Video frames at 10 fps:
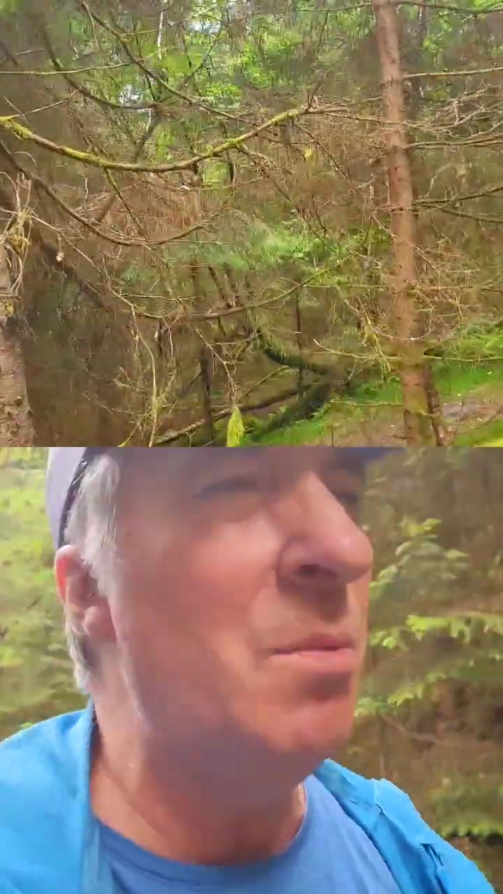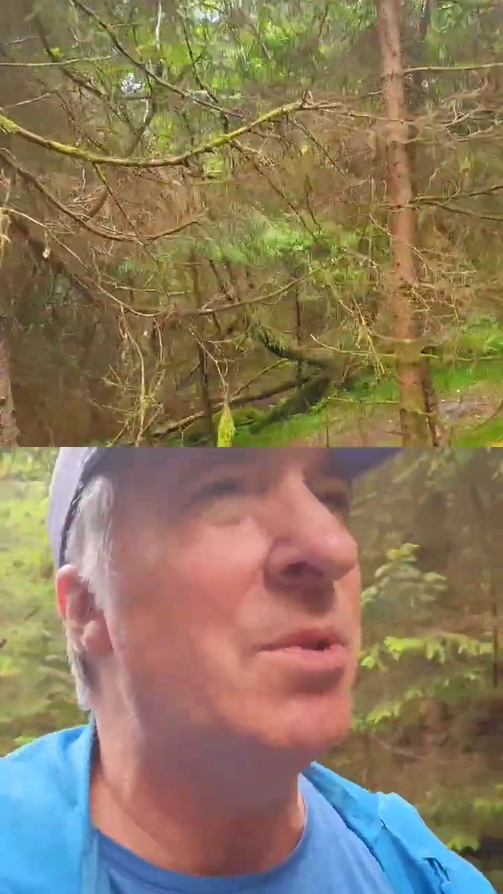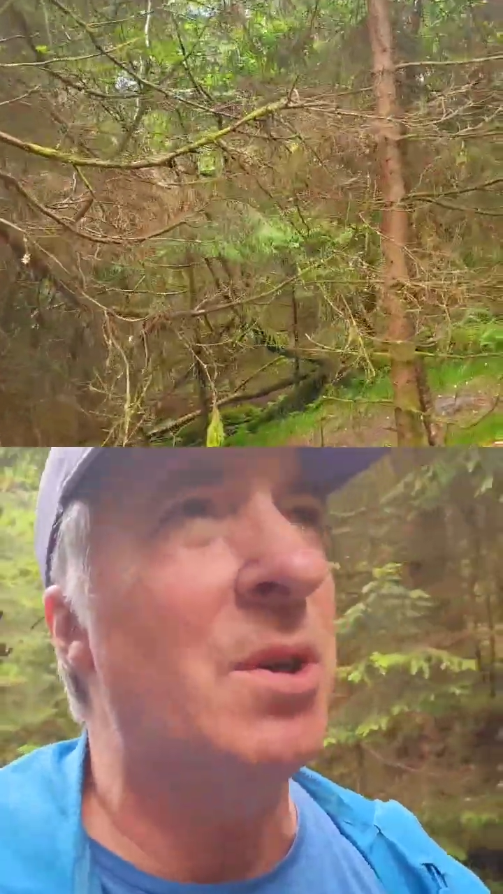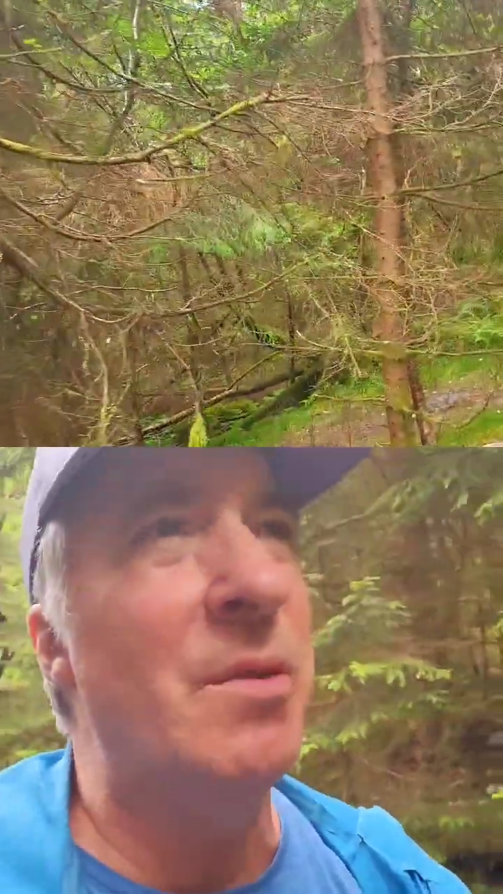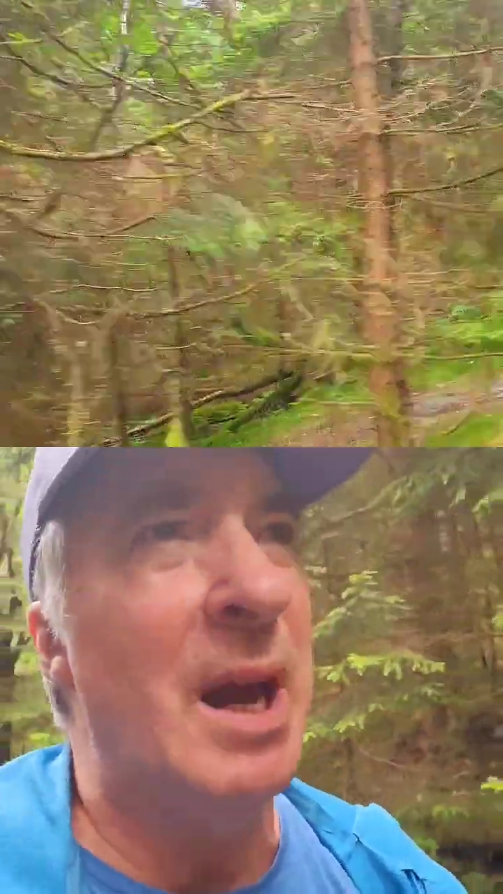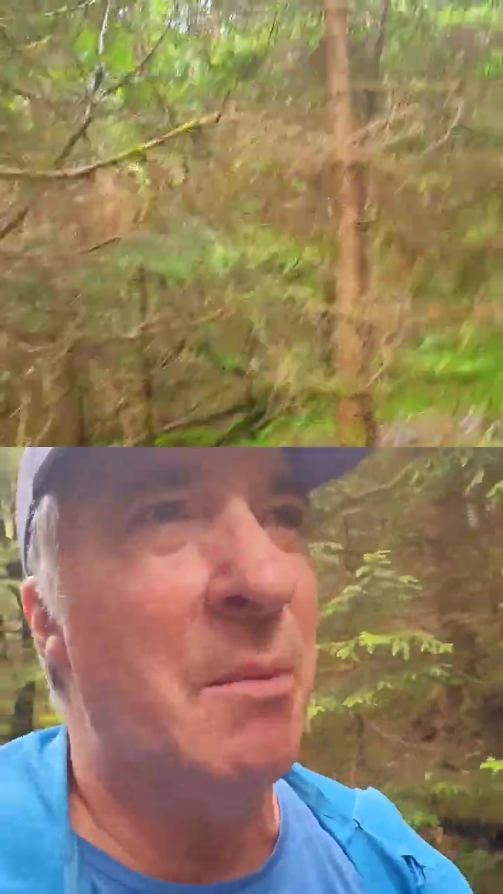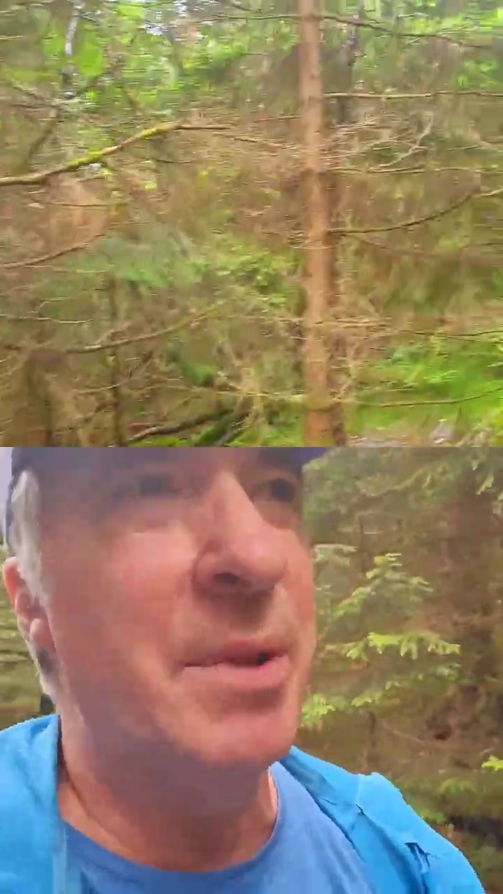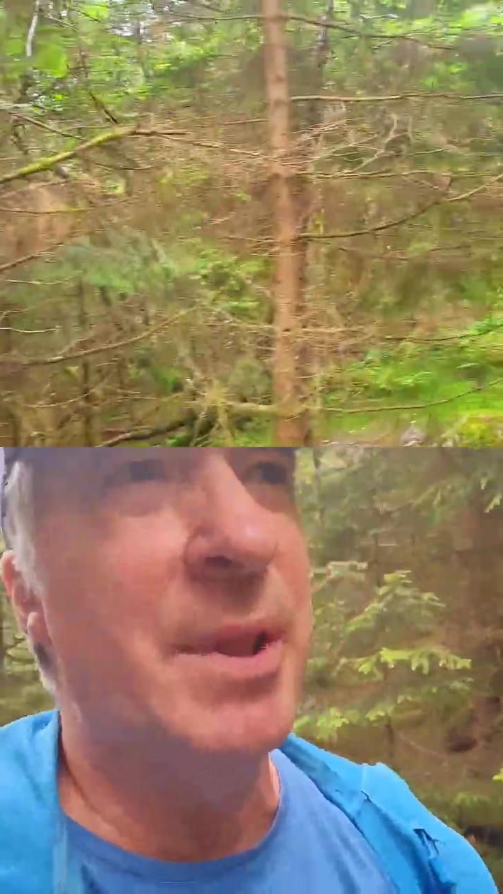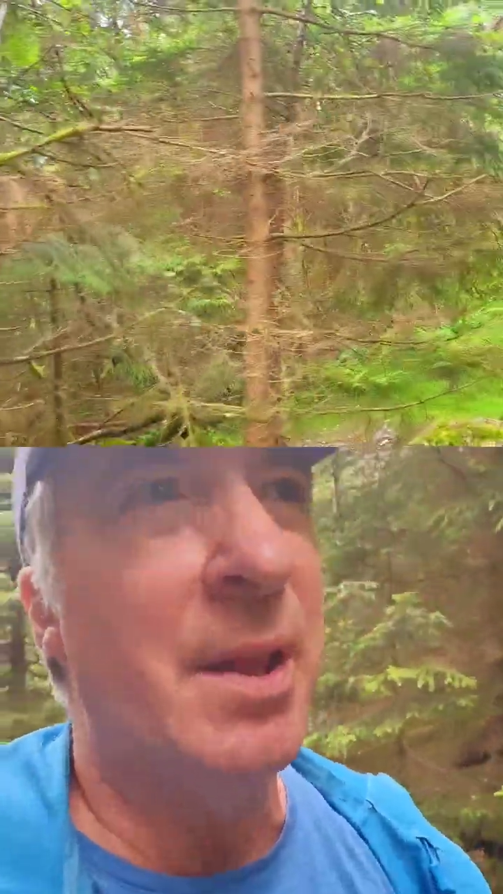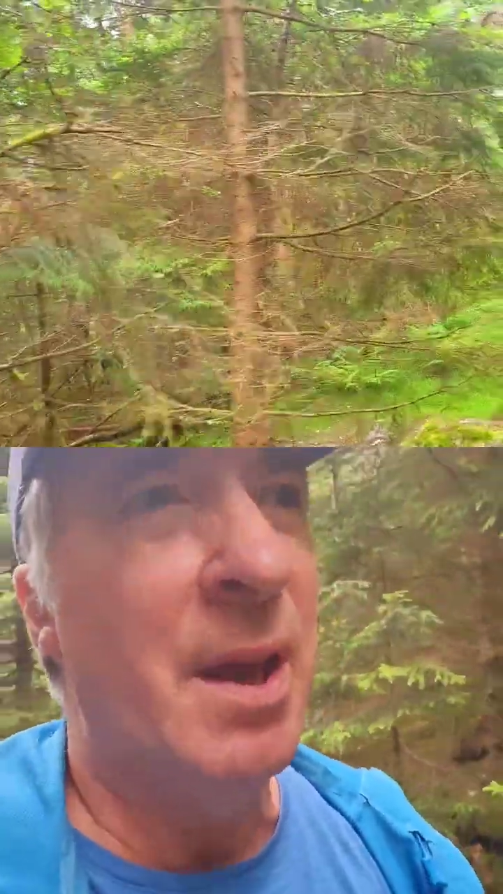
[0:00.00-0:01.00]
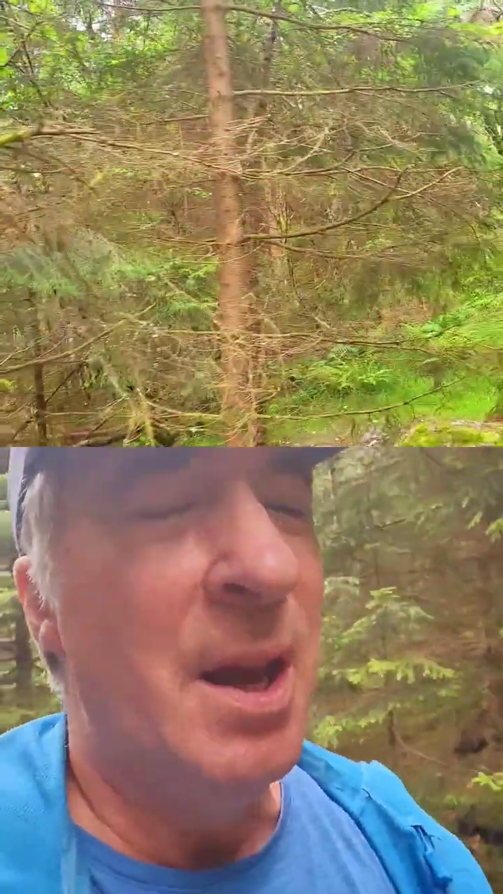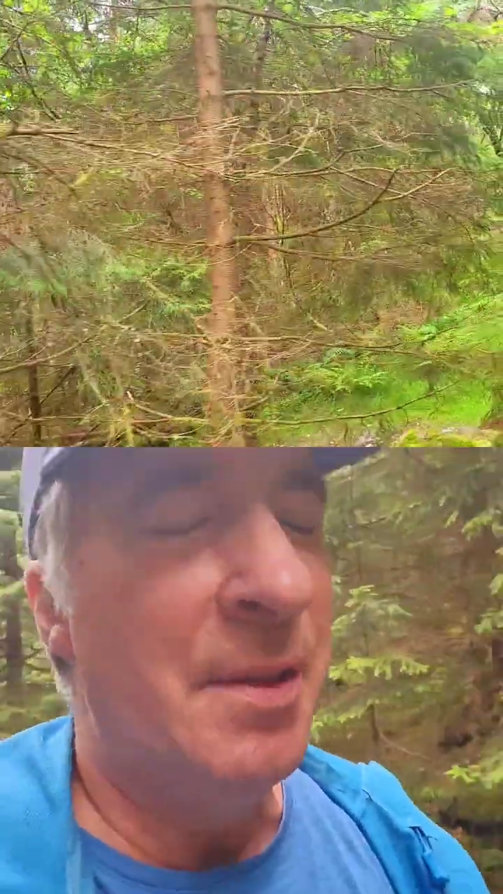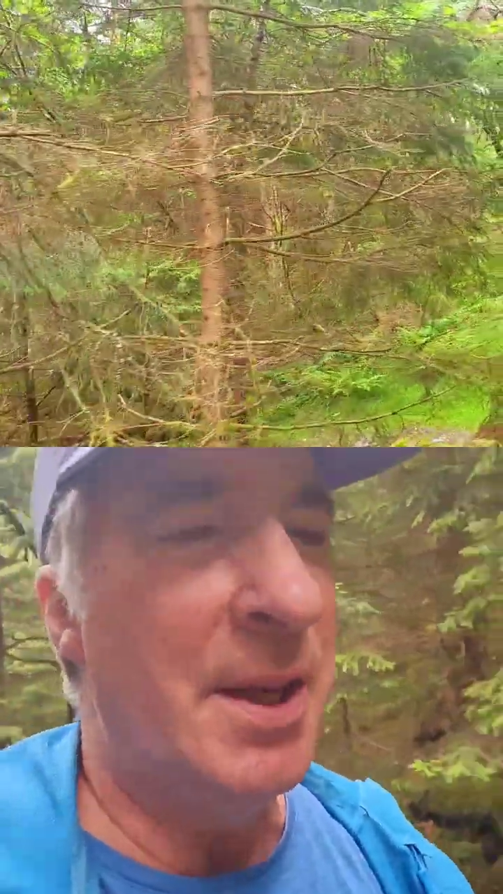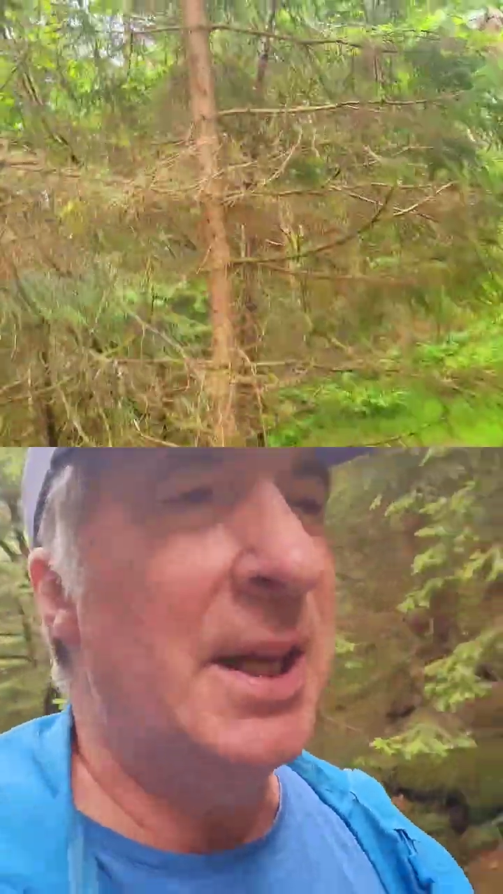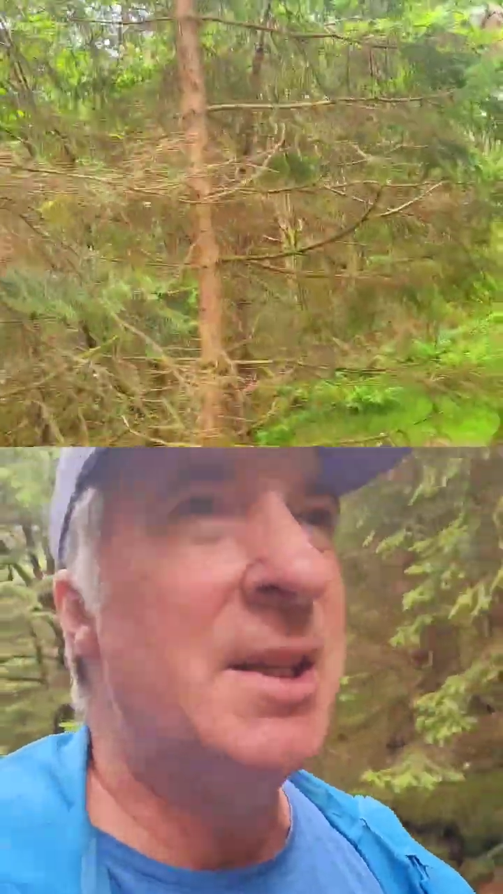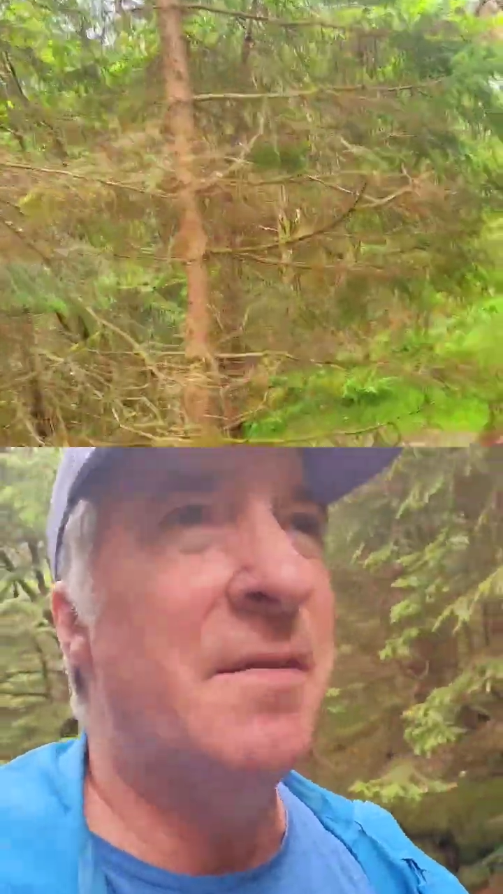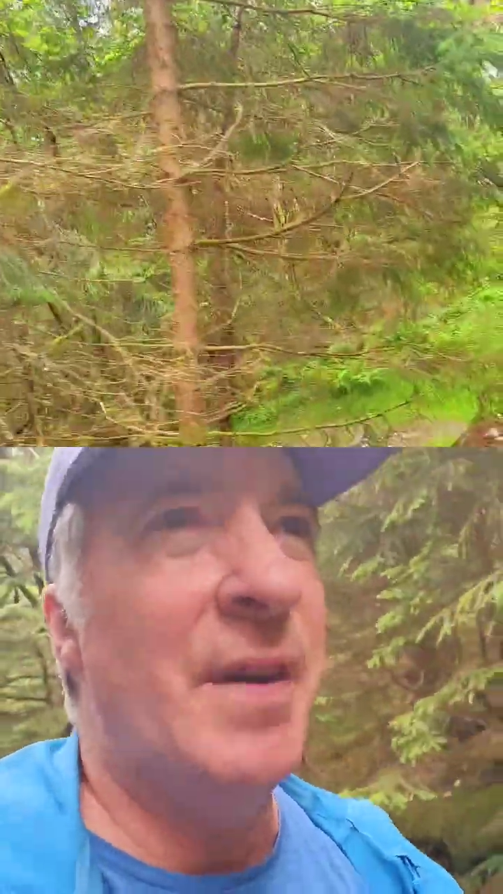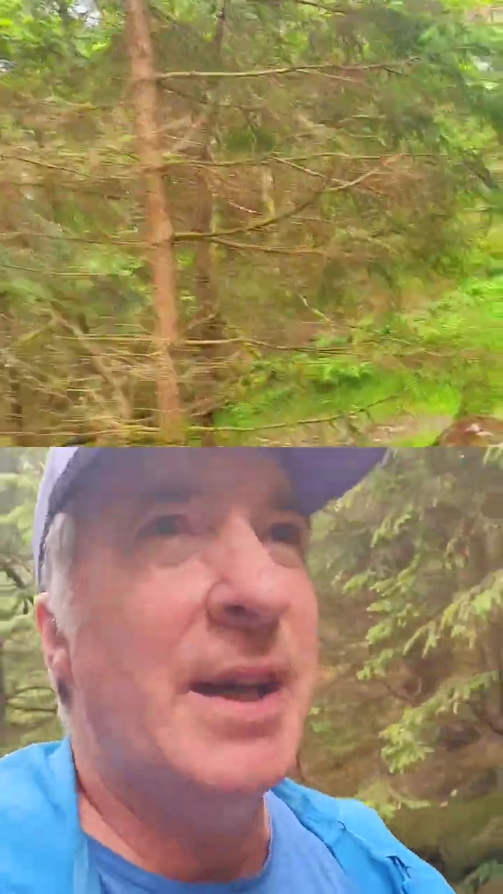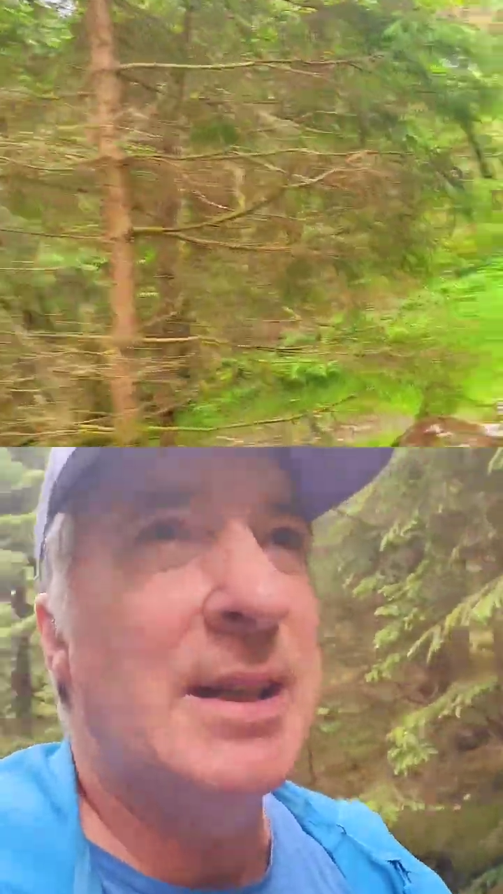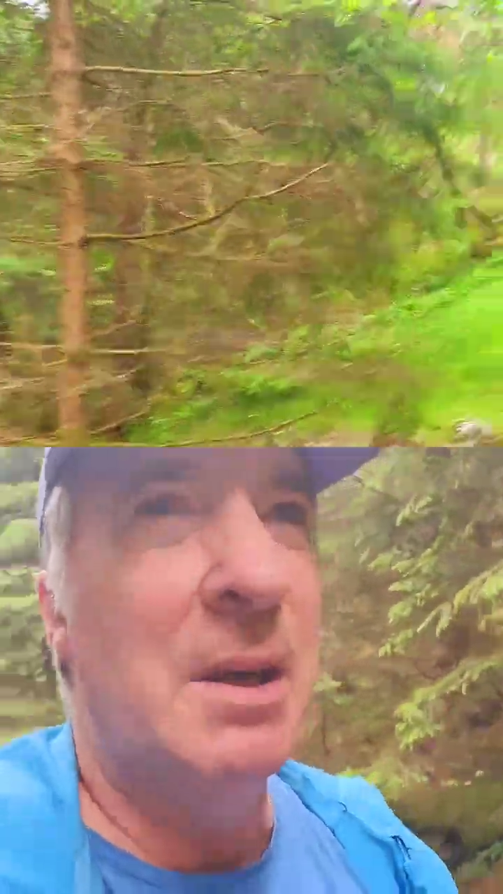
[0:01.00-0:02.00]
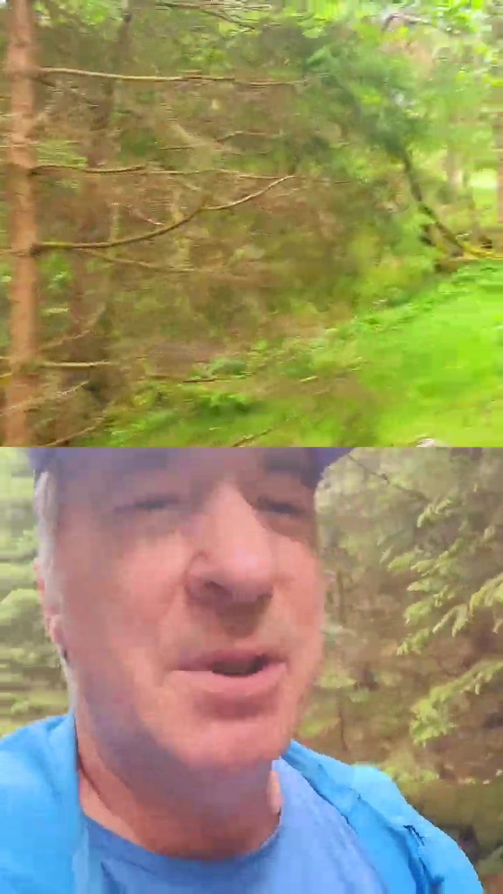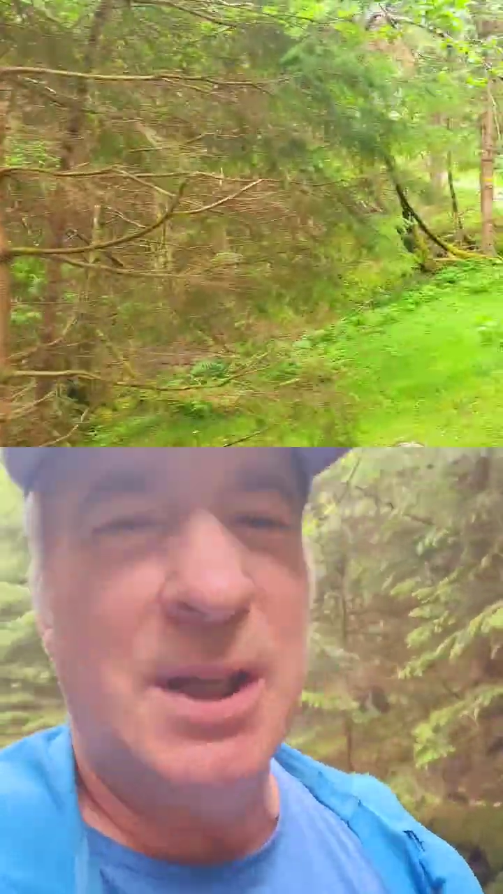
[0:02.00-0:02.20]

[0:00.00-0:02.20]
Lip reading: do that when they need to find out